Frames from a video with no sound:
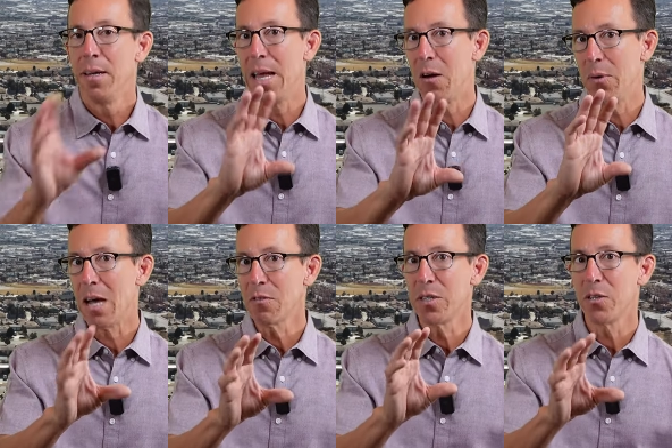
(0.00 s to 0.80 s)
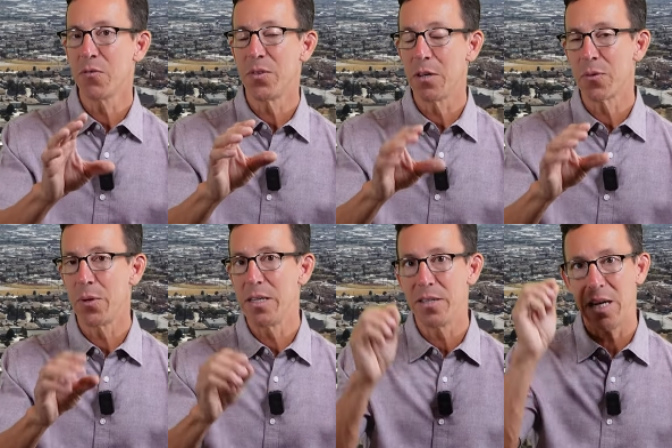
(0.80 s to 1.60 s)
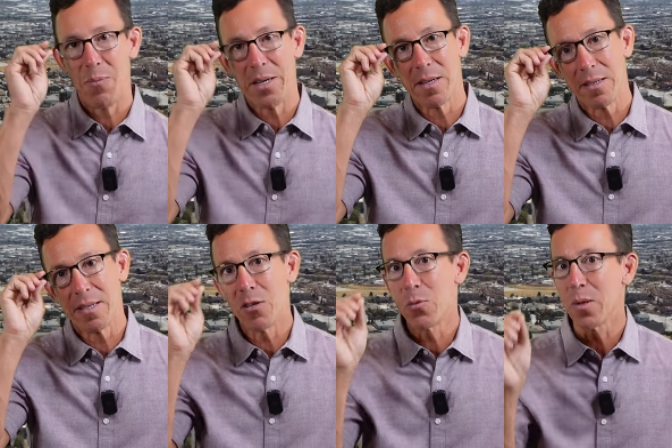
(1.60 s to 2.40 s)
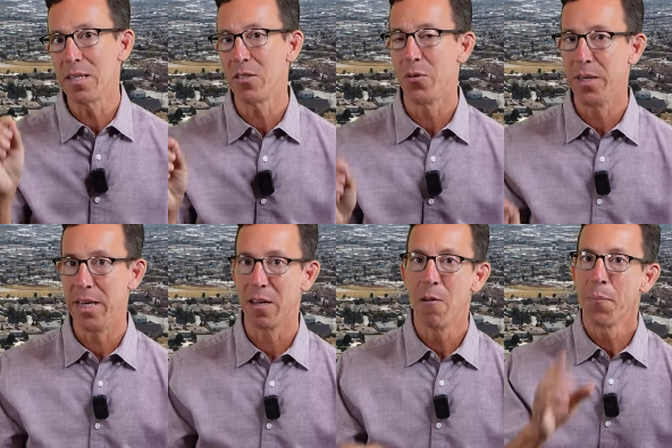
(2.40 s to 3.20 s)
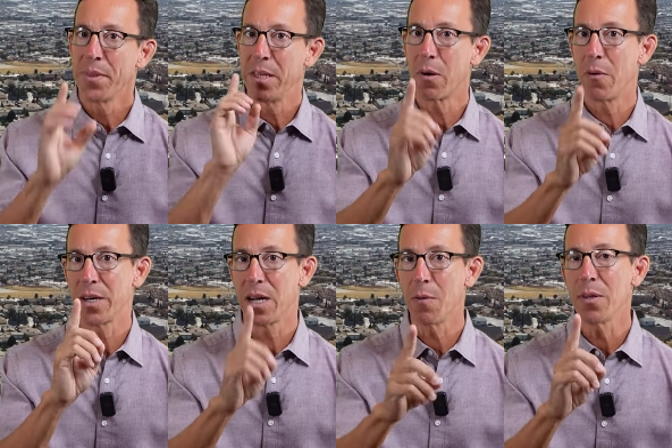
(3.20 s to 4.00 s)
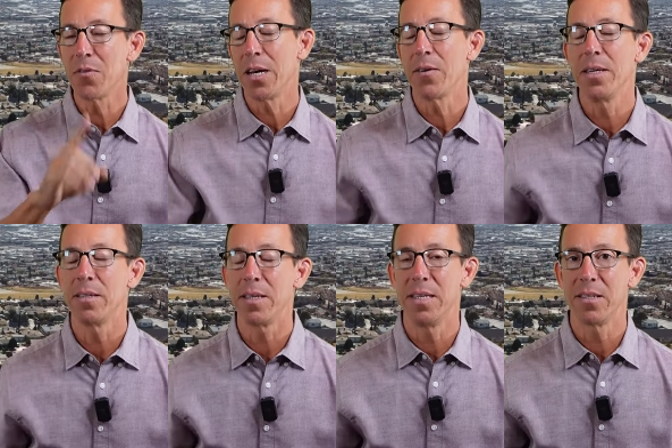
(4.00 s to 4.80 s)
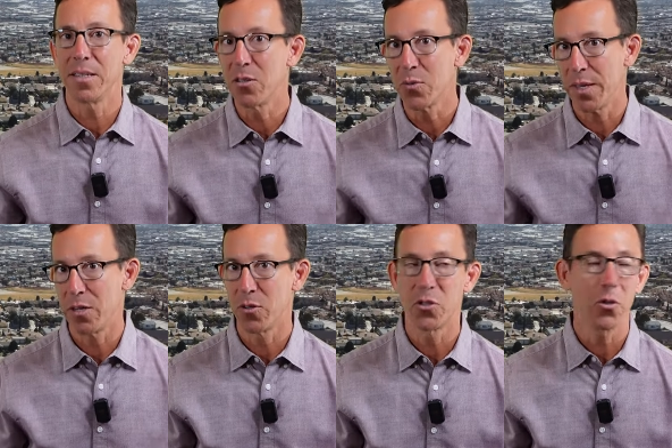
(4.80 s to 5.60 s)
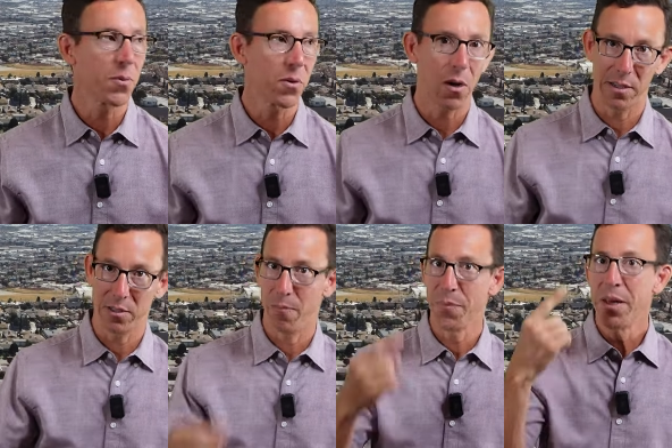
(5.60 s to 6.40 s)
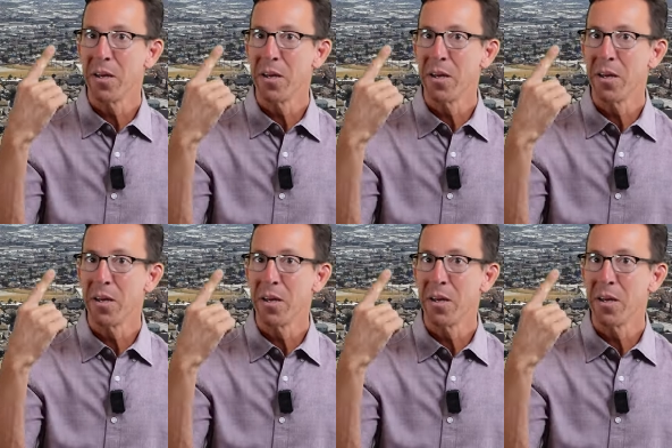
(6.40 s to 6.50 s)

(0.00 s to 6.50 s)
Now we have to do, differentiate because Central is unique. There are a couple of areas in Central that are super awesome.